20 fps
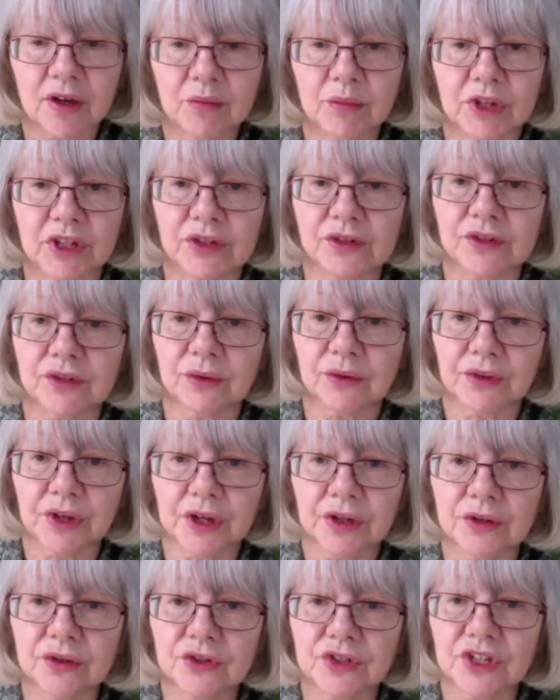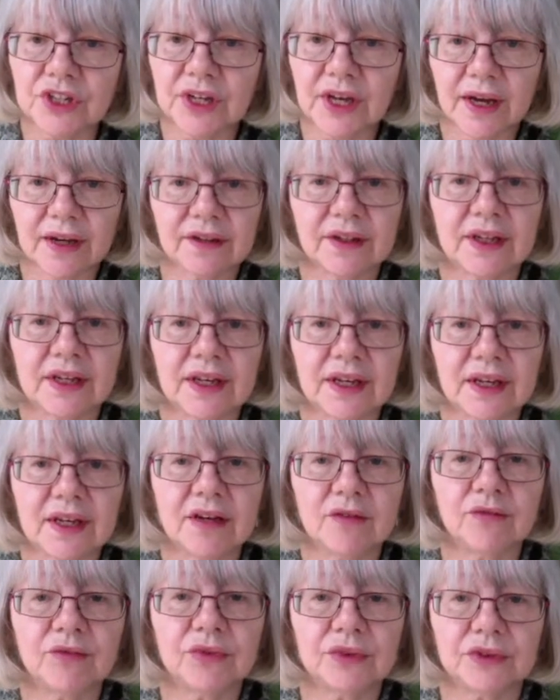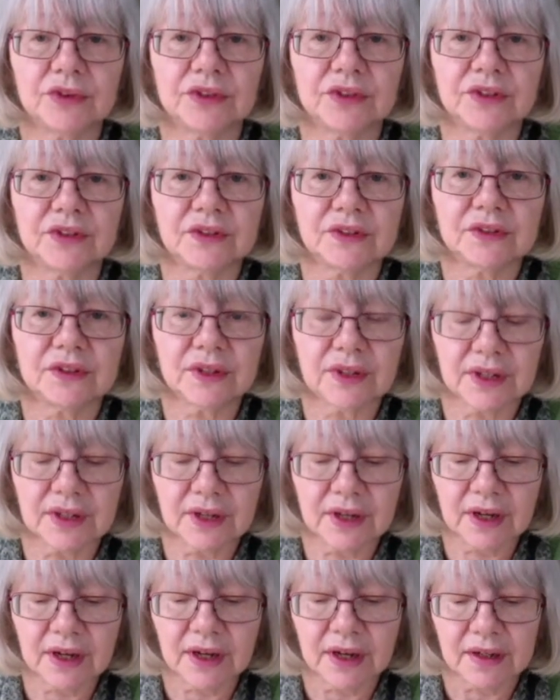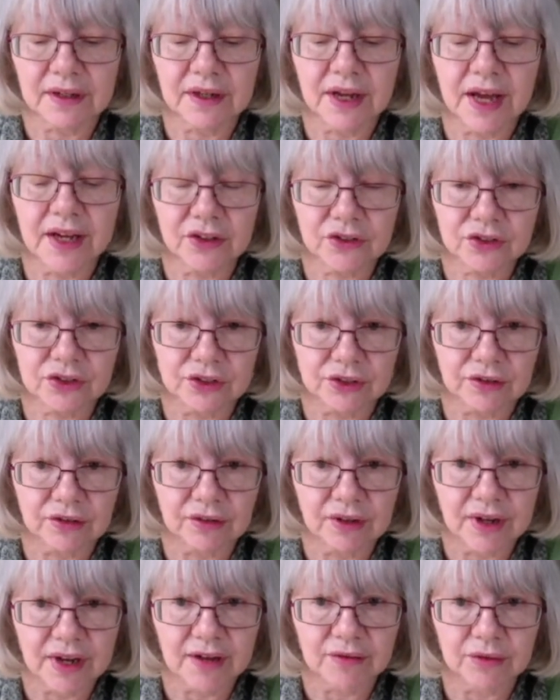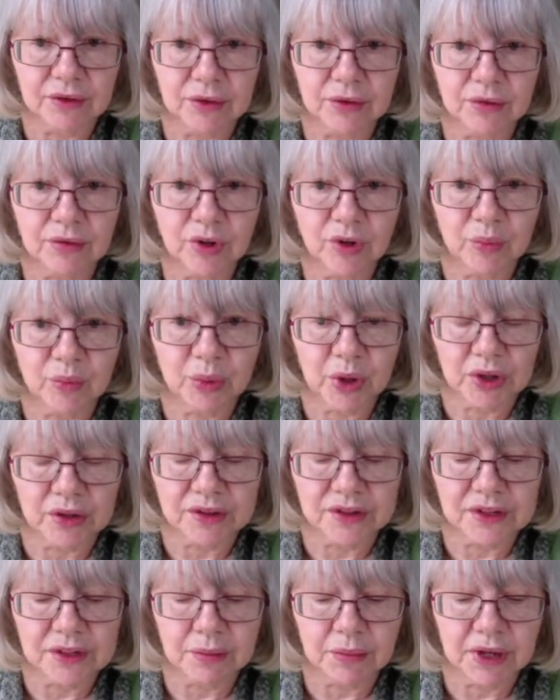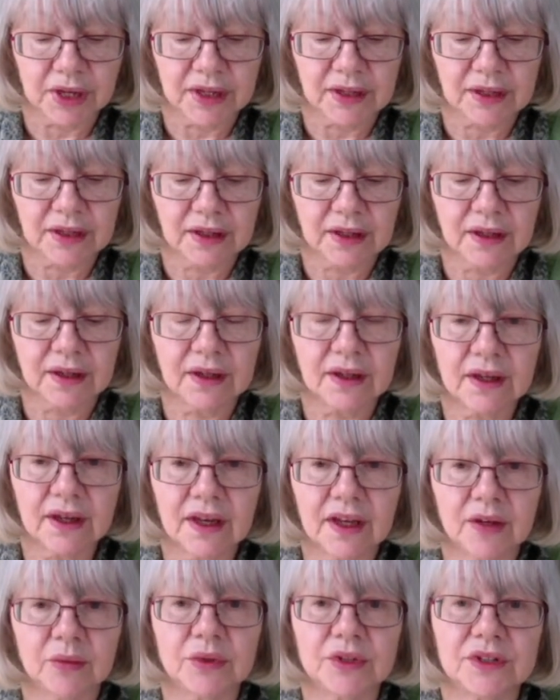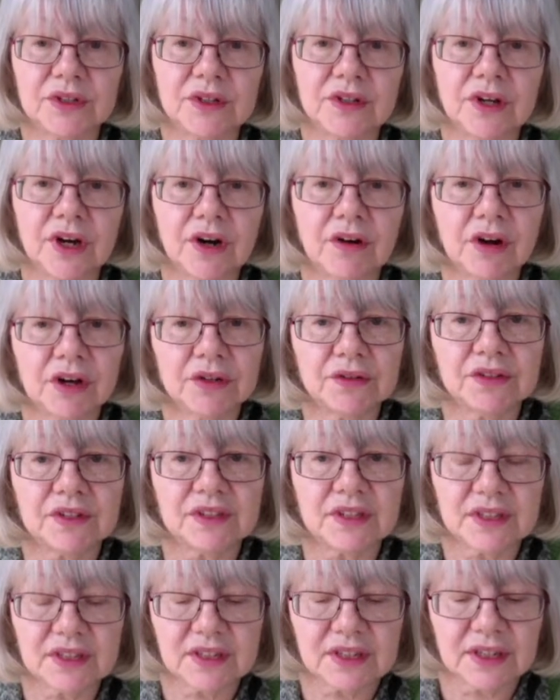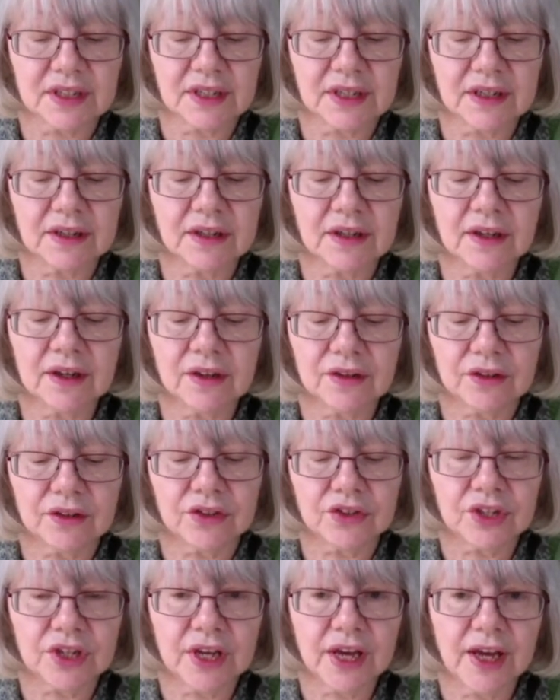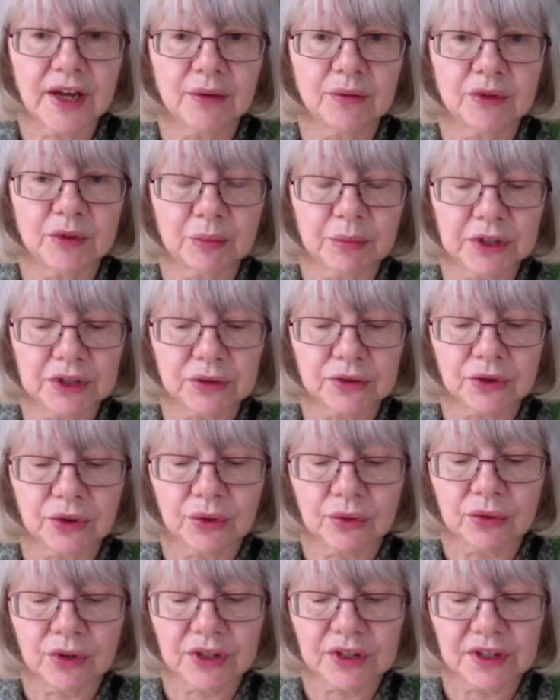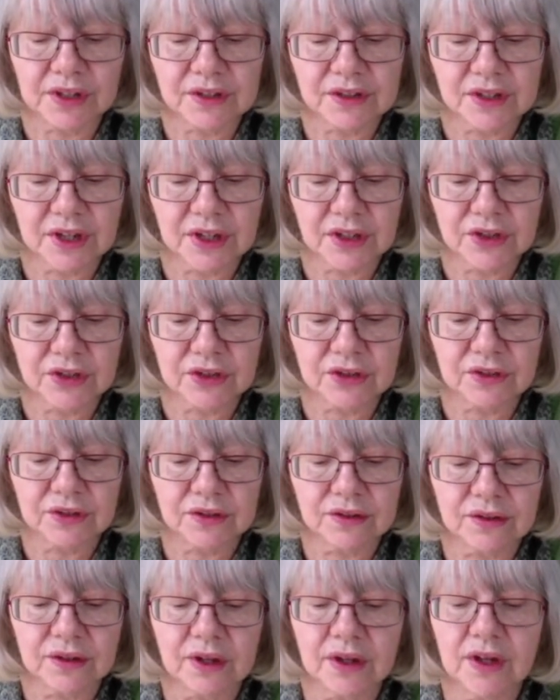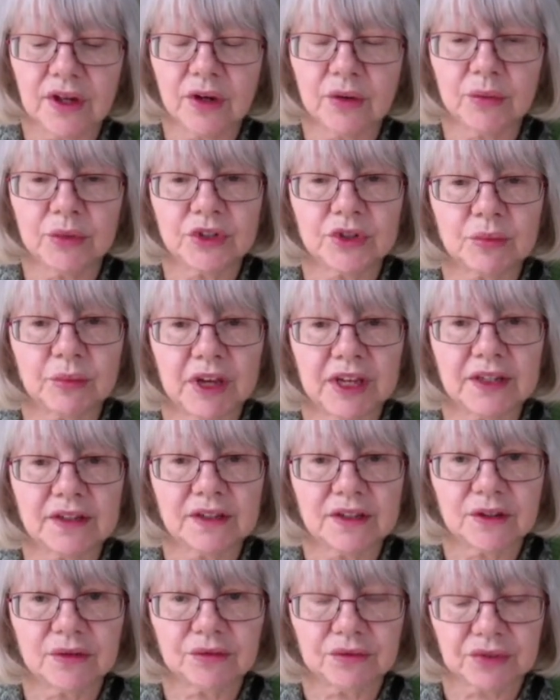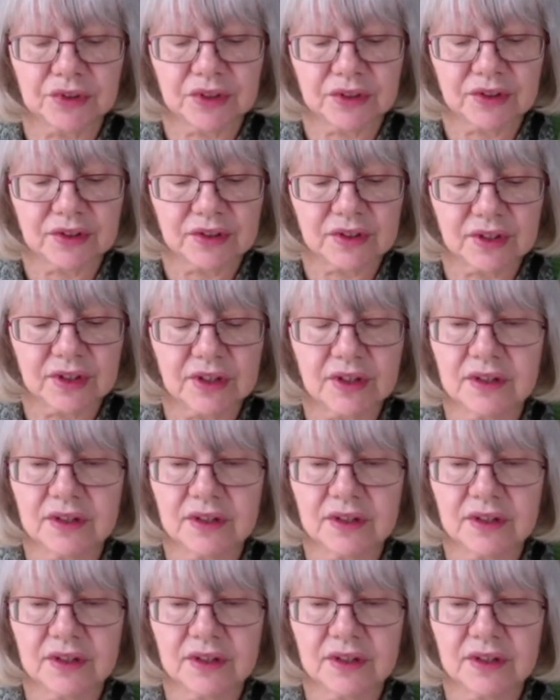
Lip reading: because although she had a key influence at national level of policy making, it was in her own city that she helped build organisations which make a difference